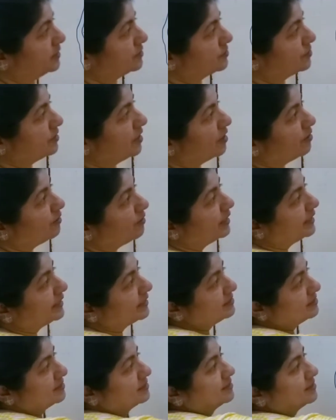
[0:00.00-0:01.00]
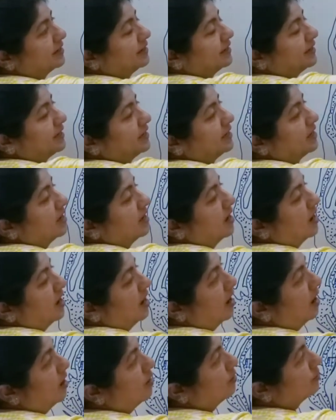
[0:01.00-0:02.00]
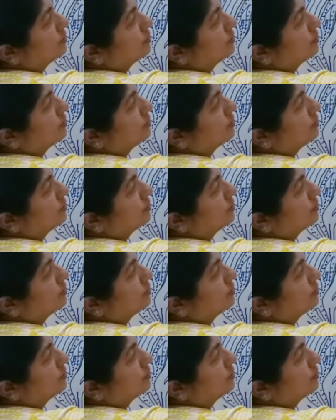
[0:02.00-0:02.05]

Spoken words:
So now let us study how